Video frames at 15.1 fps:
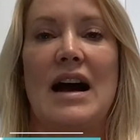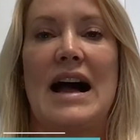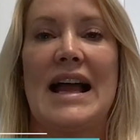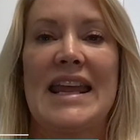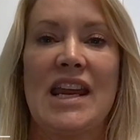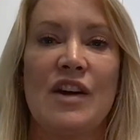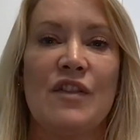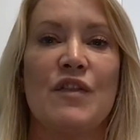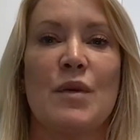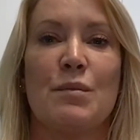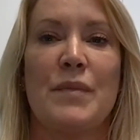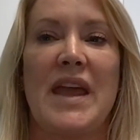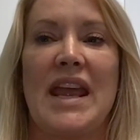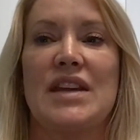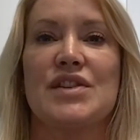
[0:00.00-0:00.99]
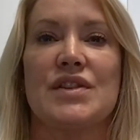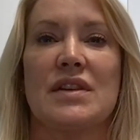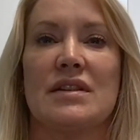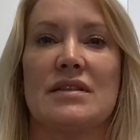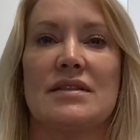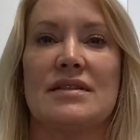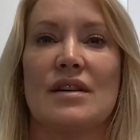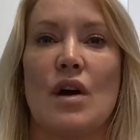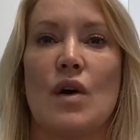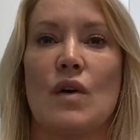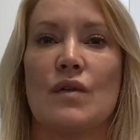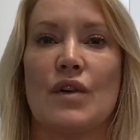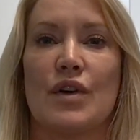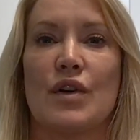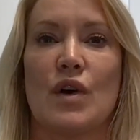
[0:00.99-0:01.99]
I hear from patients
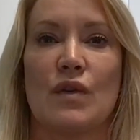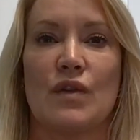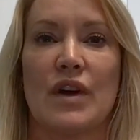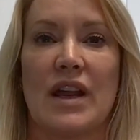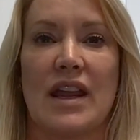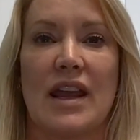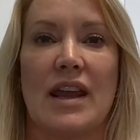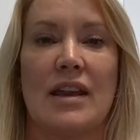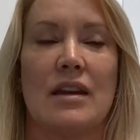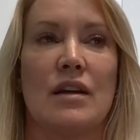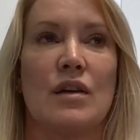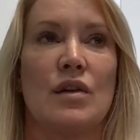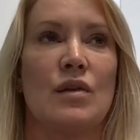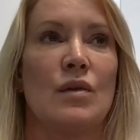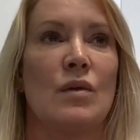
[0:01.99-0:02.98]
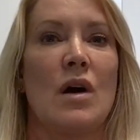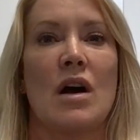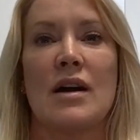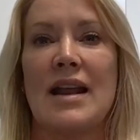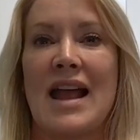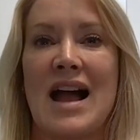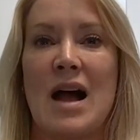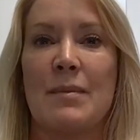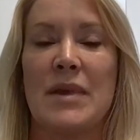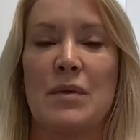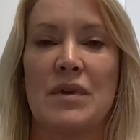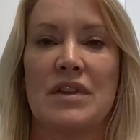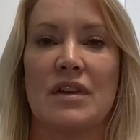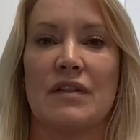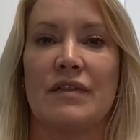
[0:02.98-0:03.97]
over and over again who aren't happy
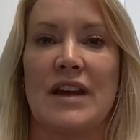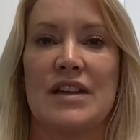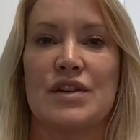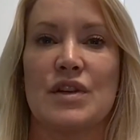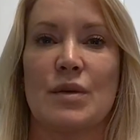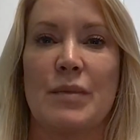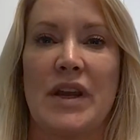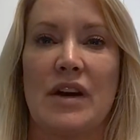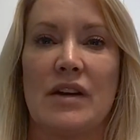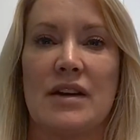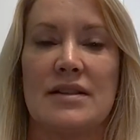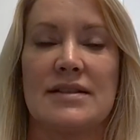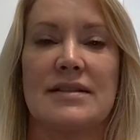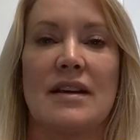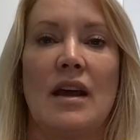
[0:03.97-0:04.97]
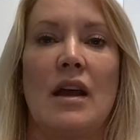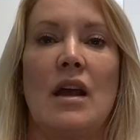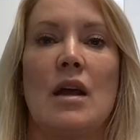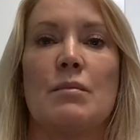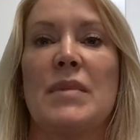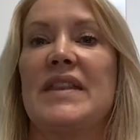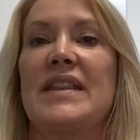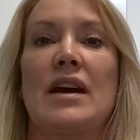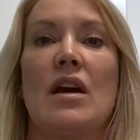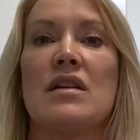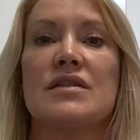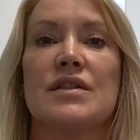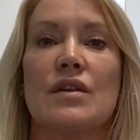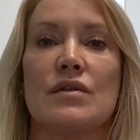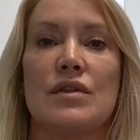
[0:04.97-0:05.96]
with their facial appearance, but they
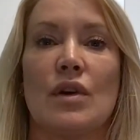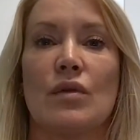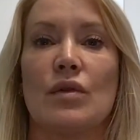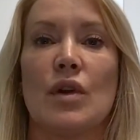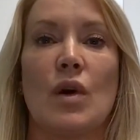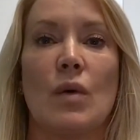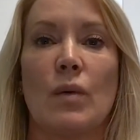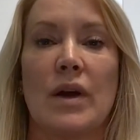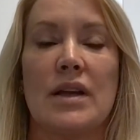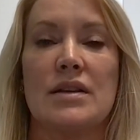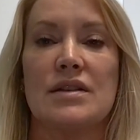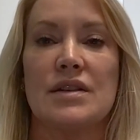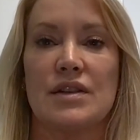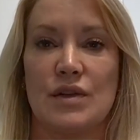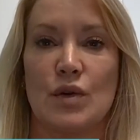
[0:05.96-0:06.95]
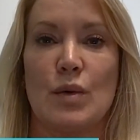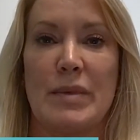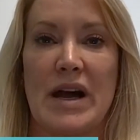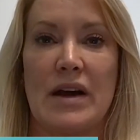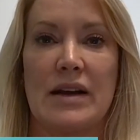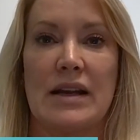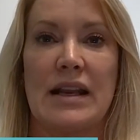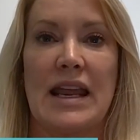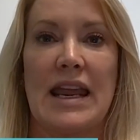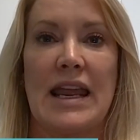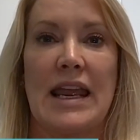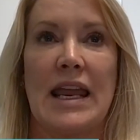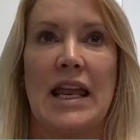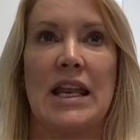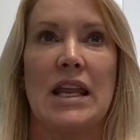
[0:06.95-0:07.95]
also don't know what to do about it.
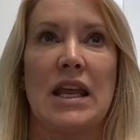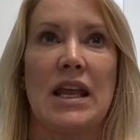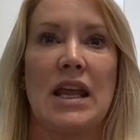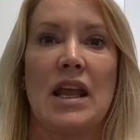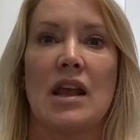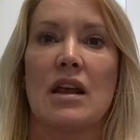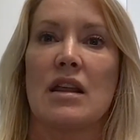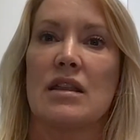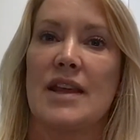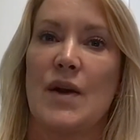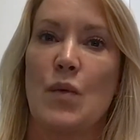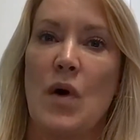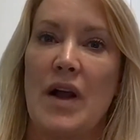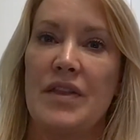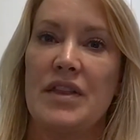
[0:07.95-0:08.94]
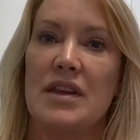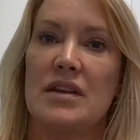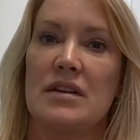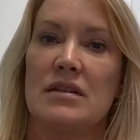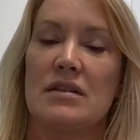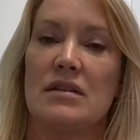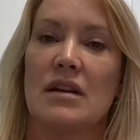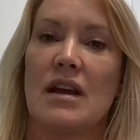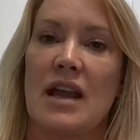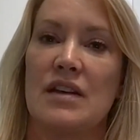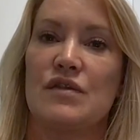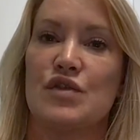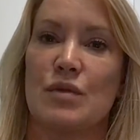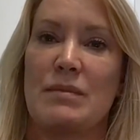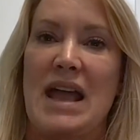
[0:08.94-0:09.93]
And they want the
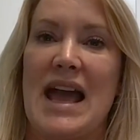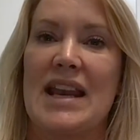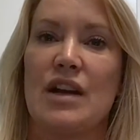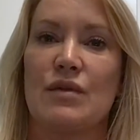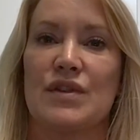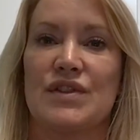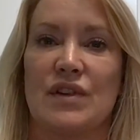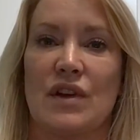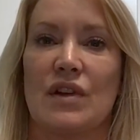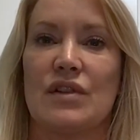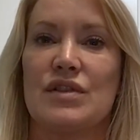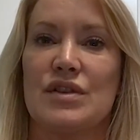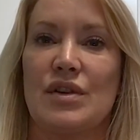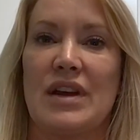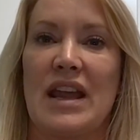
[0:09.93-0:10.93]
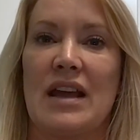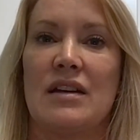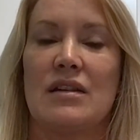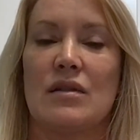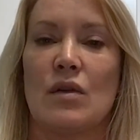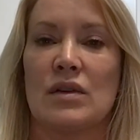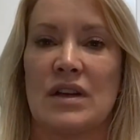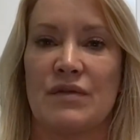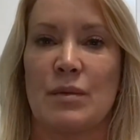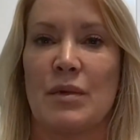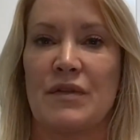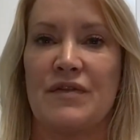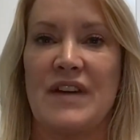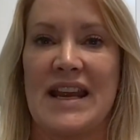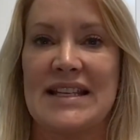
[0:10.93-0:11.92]
kind of dramatic results you get only from
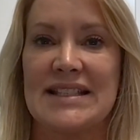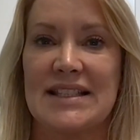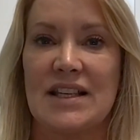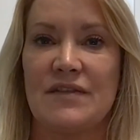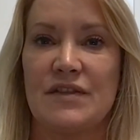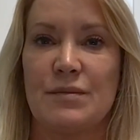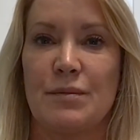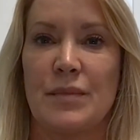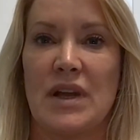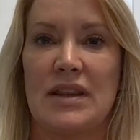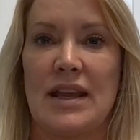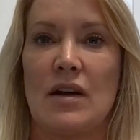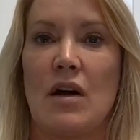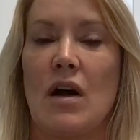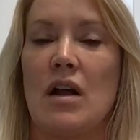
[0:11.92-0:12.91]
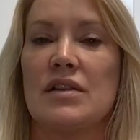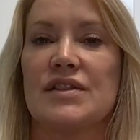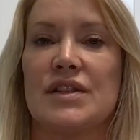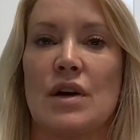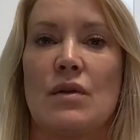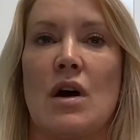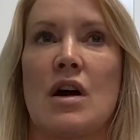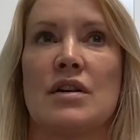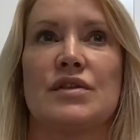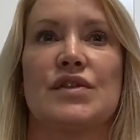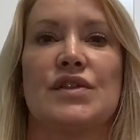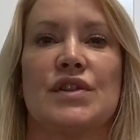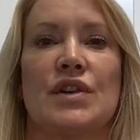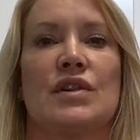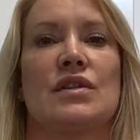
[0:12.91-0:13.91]
a facelift, but they also aren't
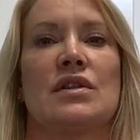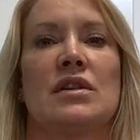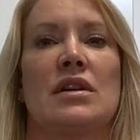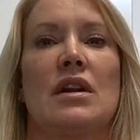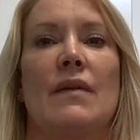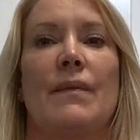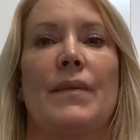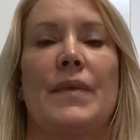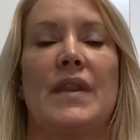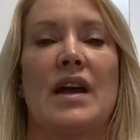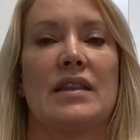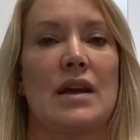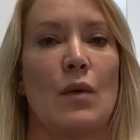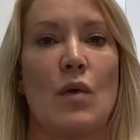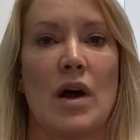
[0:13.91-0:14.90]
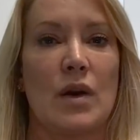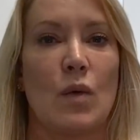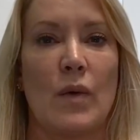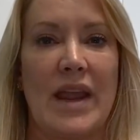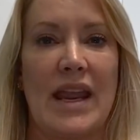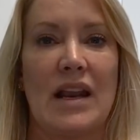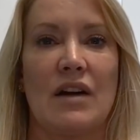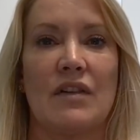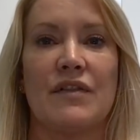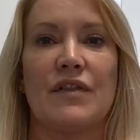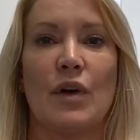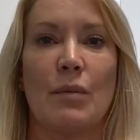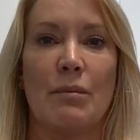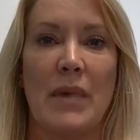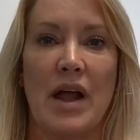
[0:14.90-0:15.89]
certain that they want to wait a
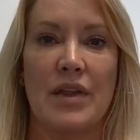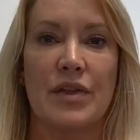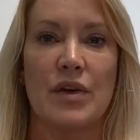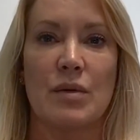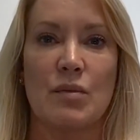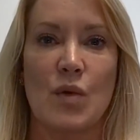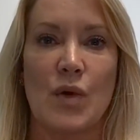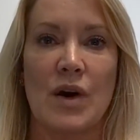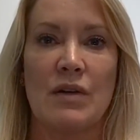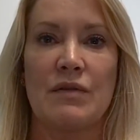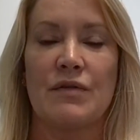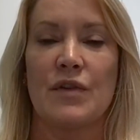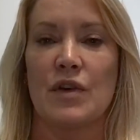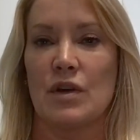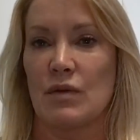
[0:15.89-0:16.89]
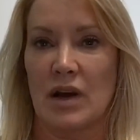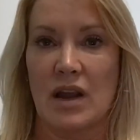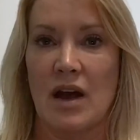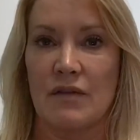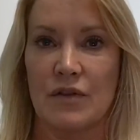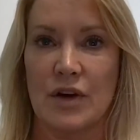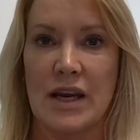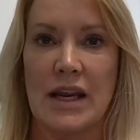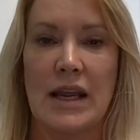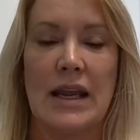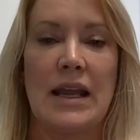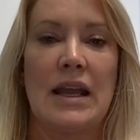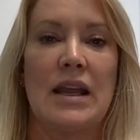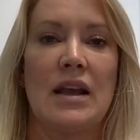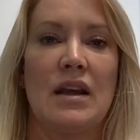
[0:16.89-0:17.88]
full month or more for the recovery.
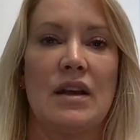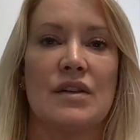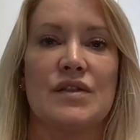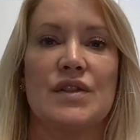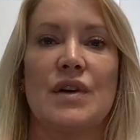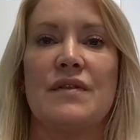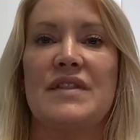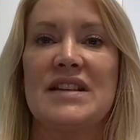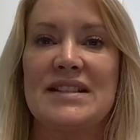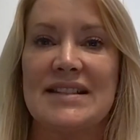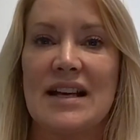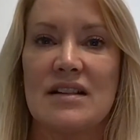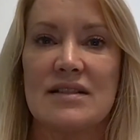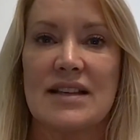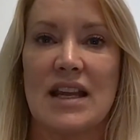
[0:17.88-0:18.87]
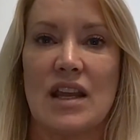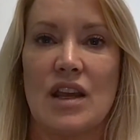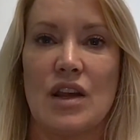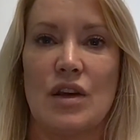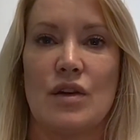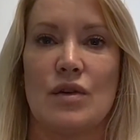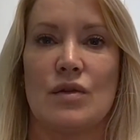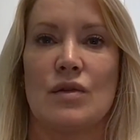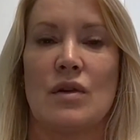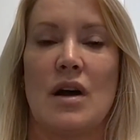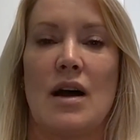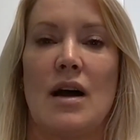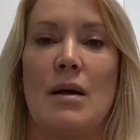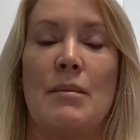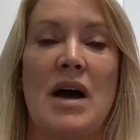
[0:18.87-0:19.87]
So if this sounds like you,
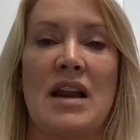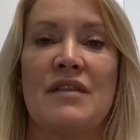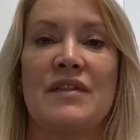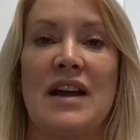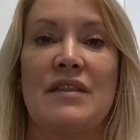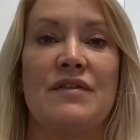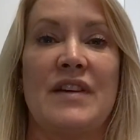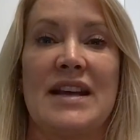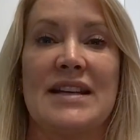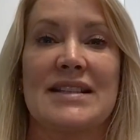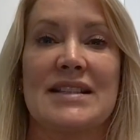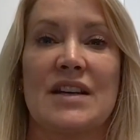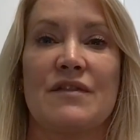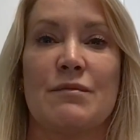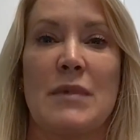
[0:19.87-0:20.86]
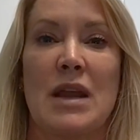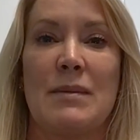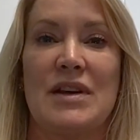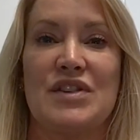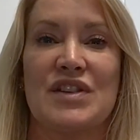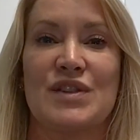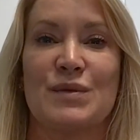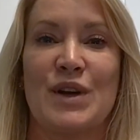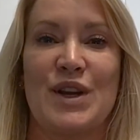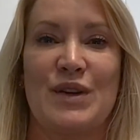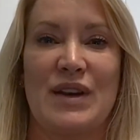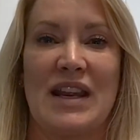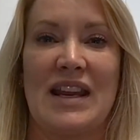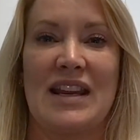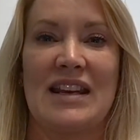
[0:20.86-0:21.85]
a modified facelift may be just what you
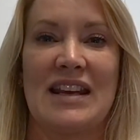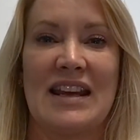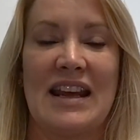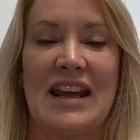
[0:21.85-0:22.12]
need.